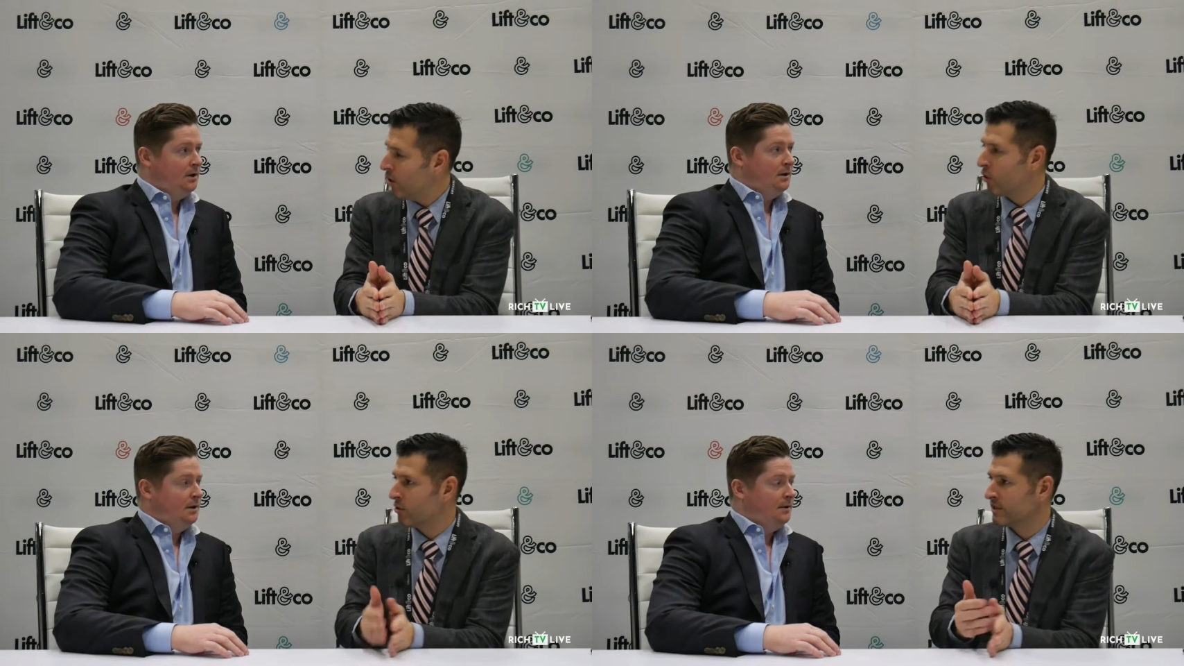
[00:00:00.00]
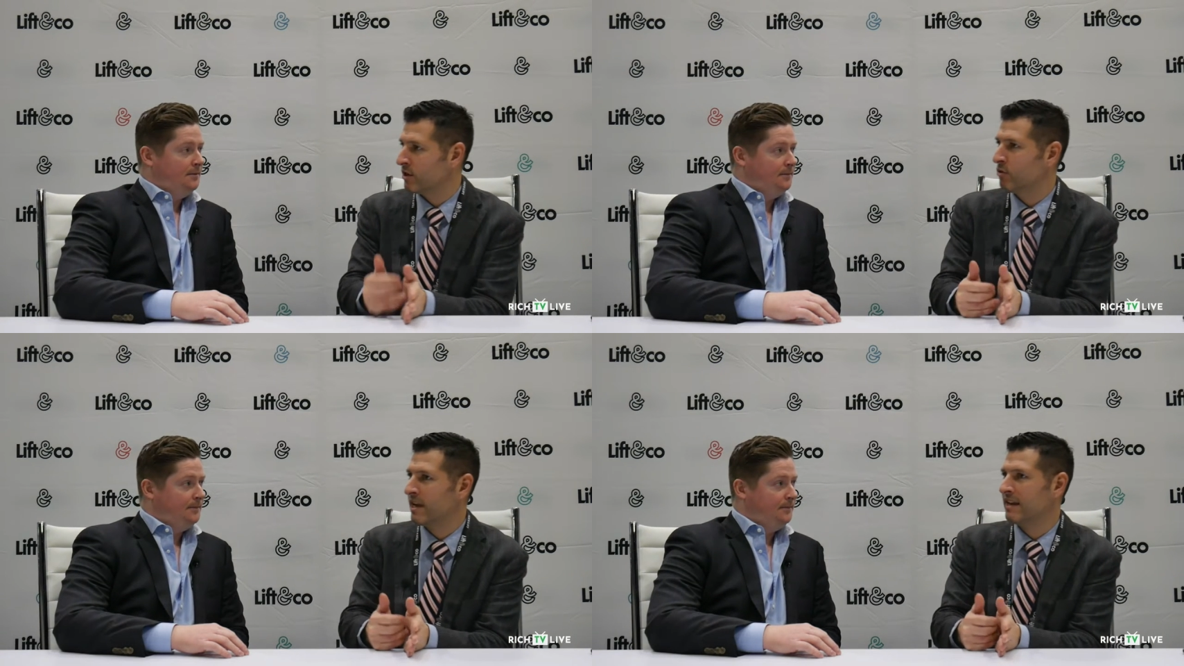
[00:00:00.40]
Speaker 1: Or
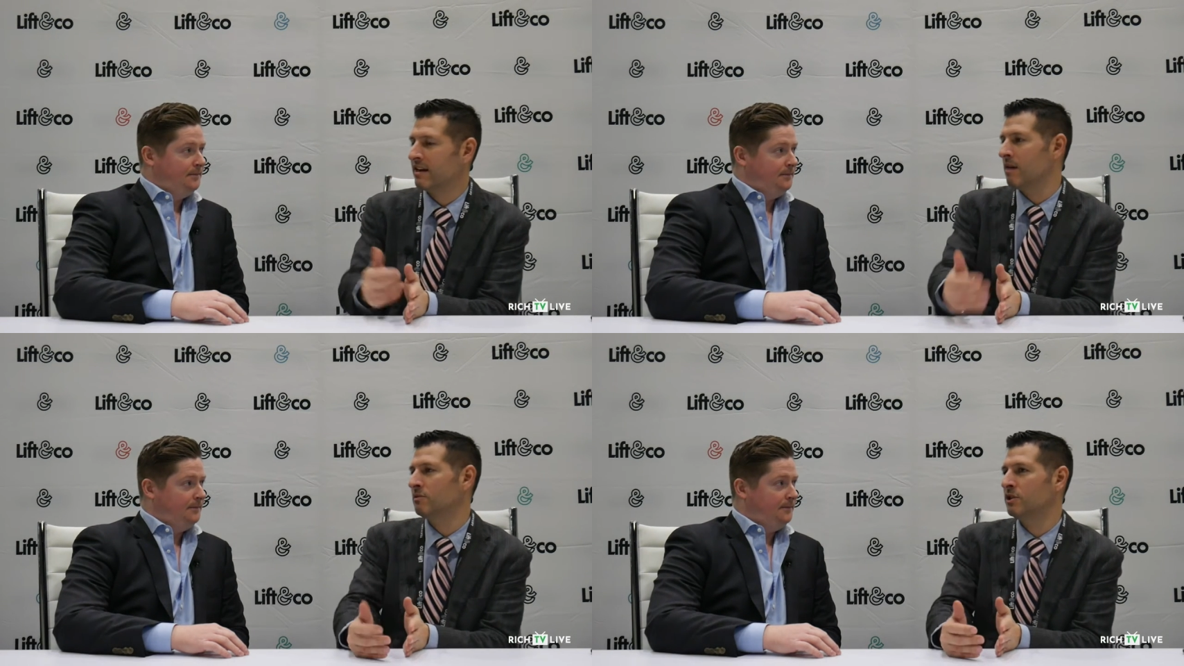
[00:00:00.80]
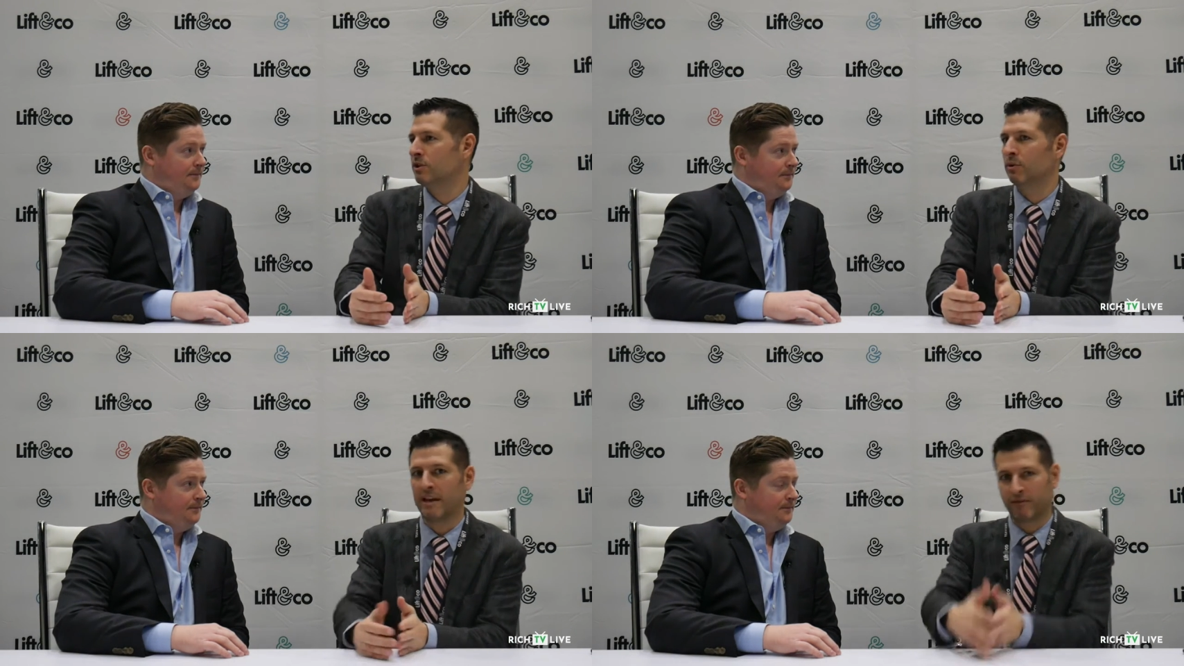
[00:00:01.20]
is it okay to come
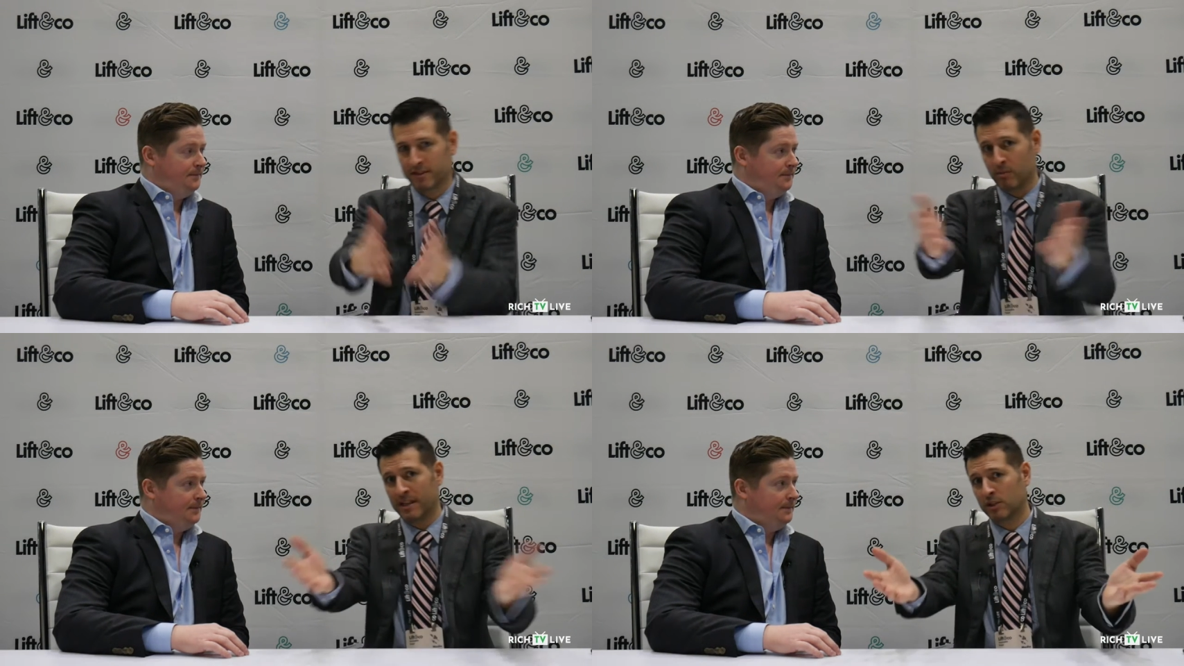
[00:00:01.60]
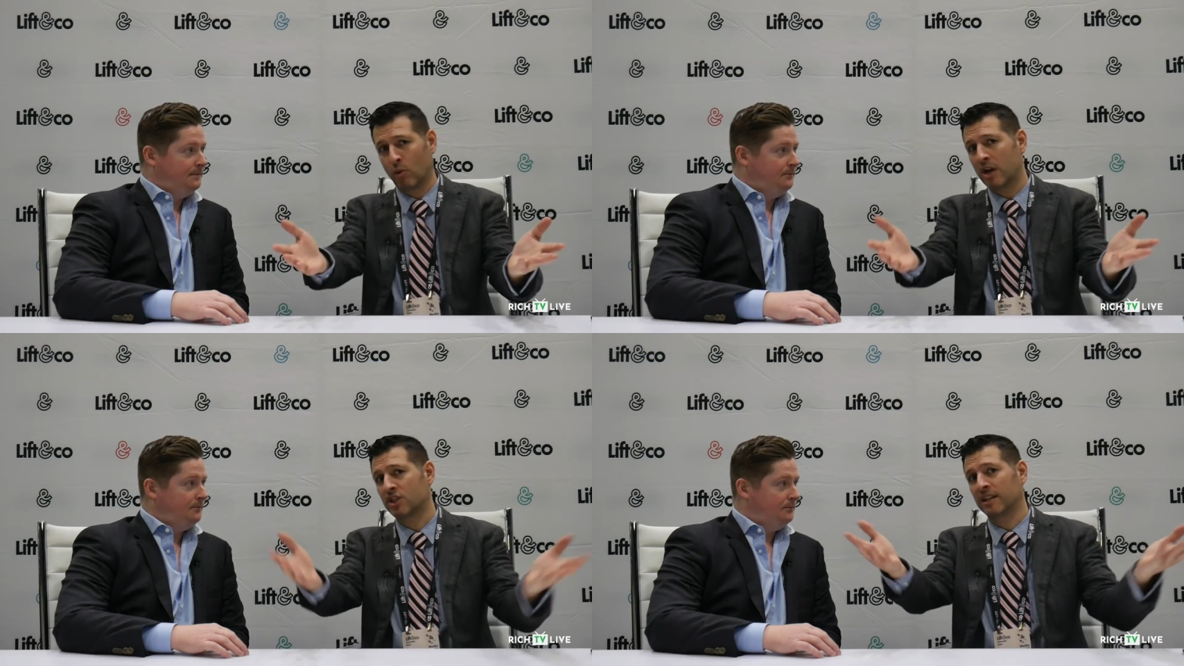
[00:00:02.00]
to you, like for someone that's
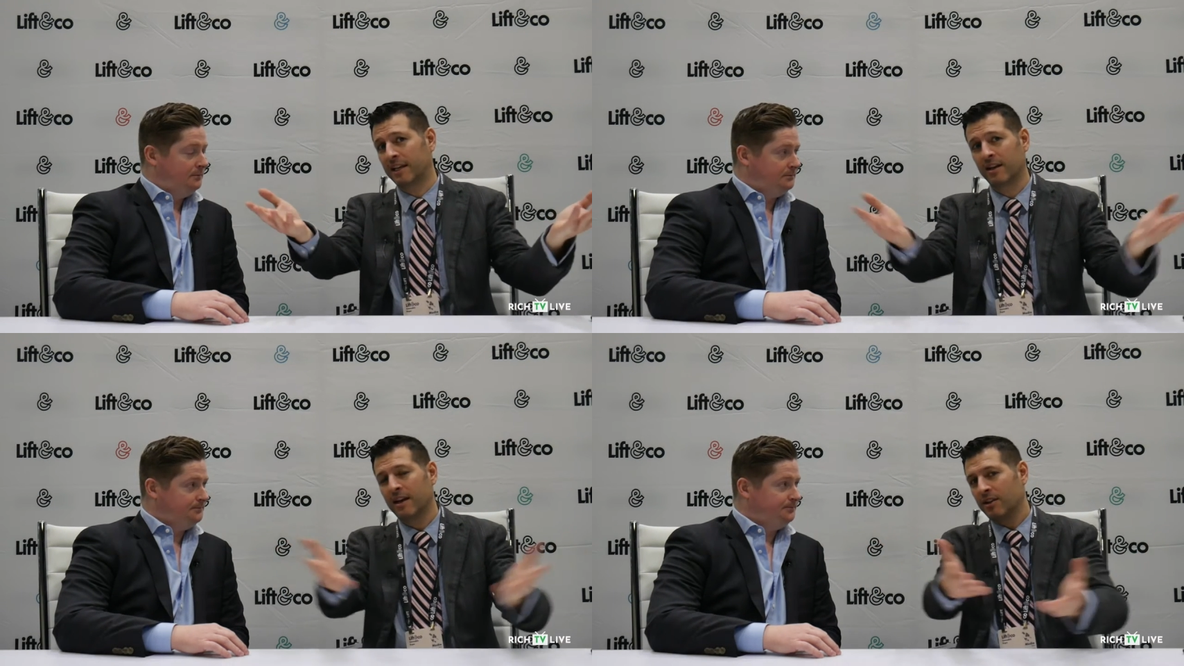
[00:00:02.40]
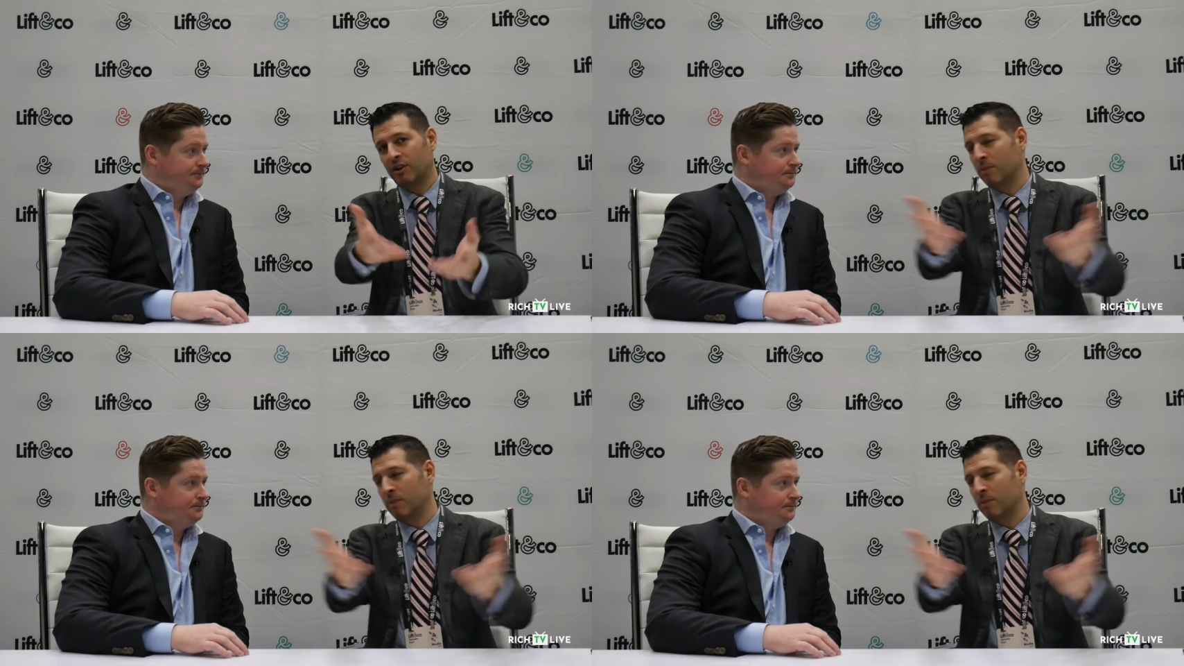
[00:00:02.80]
watching, like there